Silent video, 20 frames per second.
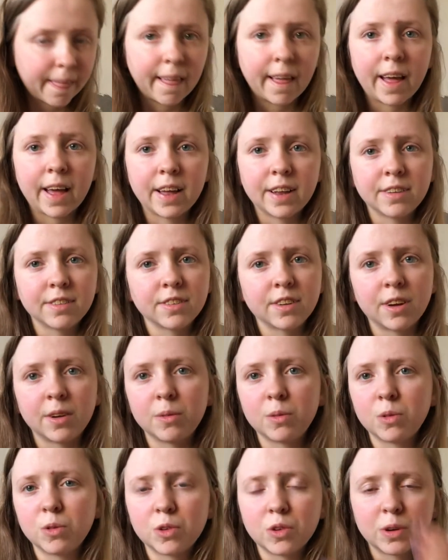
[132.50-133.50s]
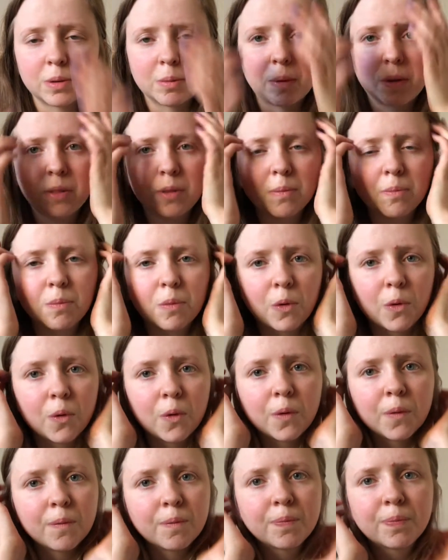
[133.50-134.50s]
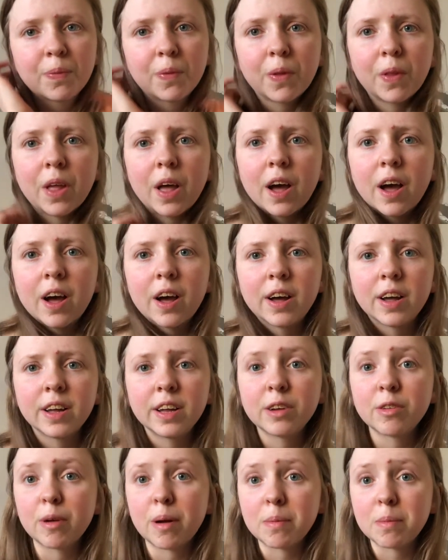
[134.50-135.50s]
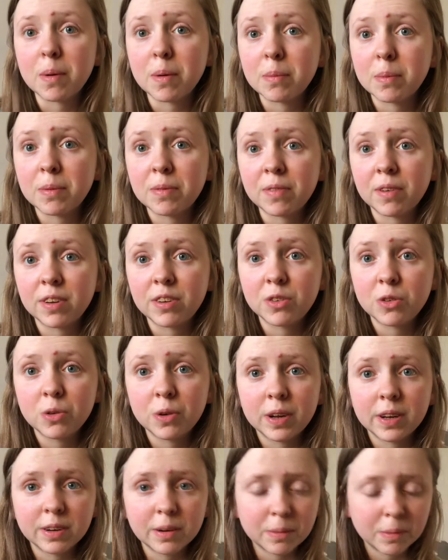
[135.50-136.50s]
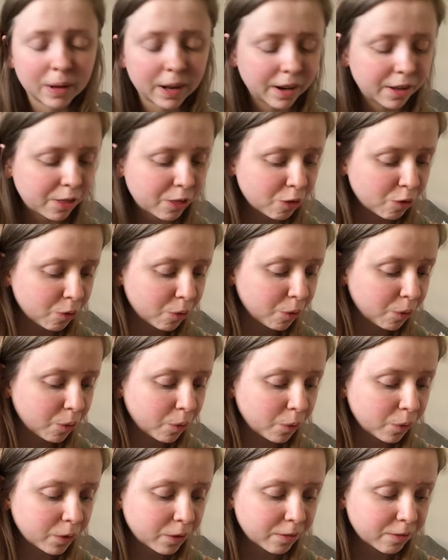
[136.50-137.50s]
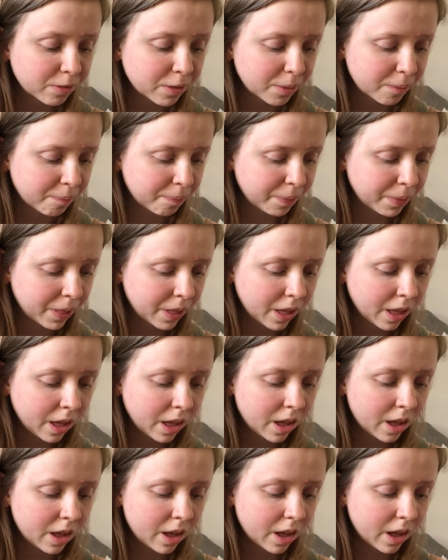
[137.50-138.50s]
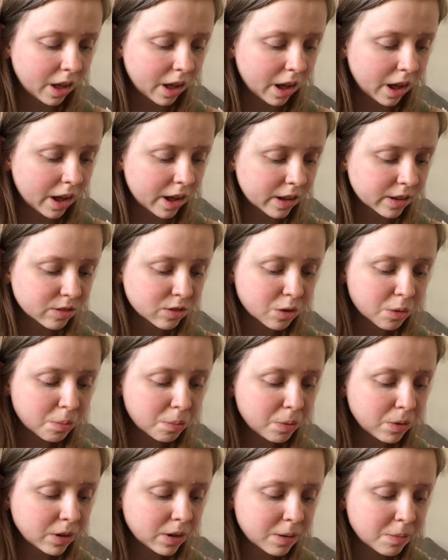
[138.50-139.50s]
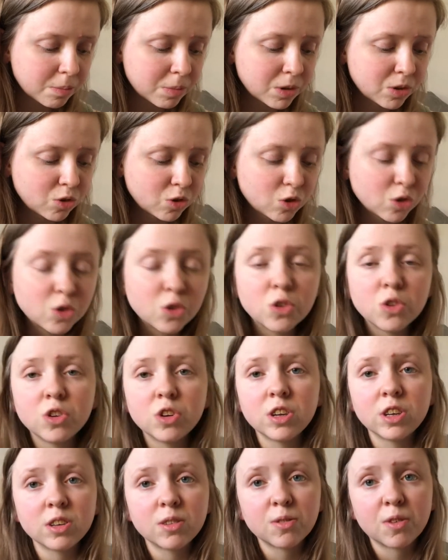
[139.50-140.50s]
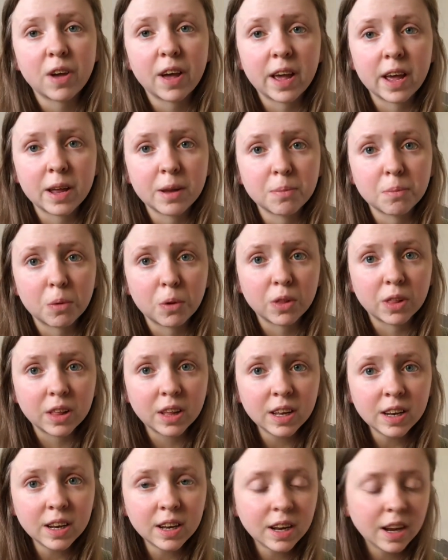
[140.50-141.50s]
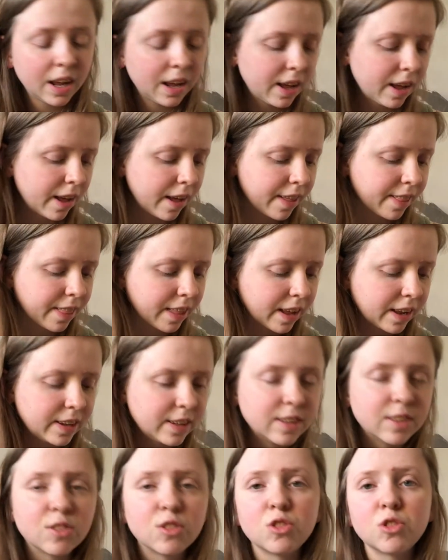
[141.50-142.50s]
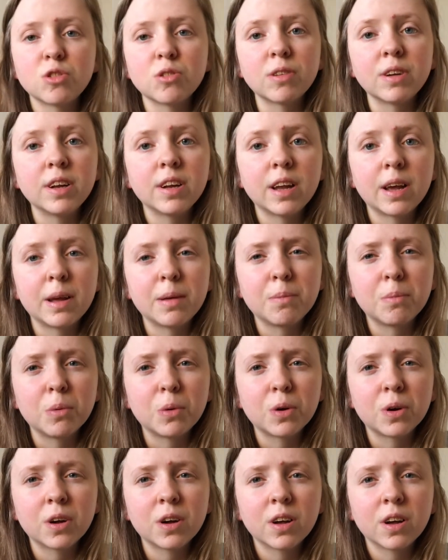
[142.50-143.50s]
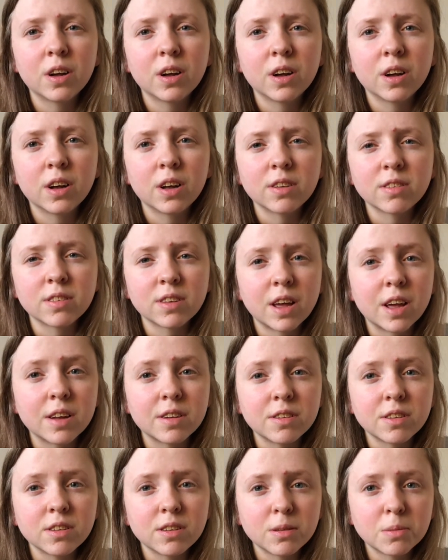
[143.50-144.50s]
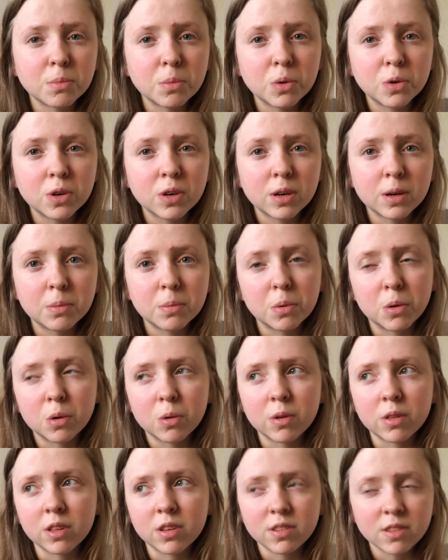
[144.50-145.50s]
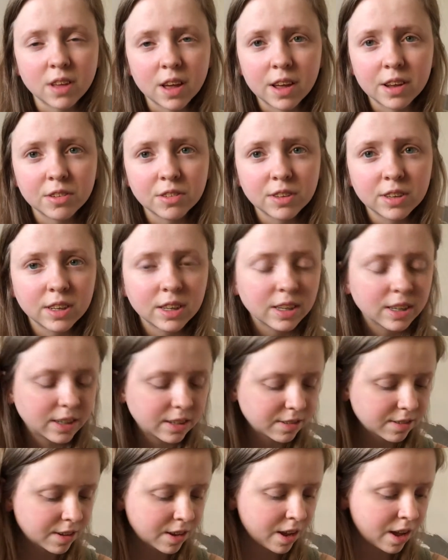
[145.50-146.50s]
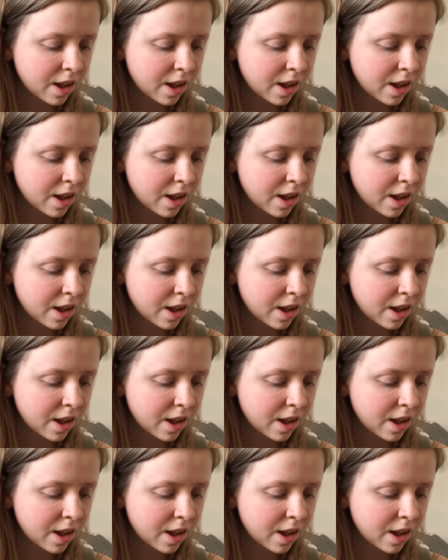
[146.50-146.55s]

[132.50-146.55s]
and I will talk about them more uh, in a wrap up if I do end up getting through all of them. Uh, so book number two is for Anne Boleyn and that is to read a book a scandalous book, a book with a scandal in it.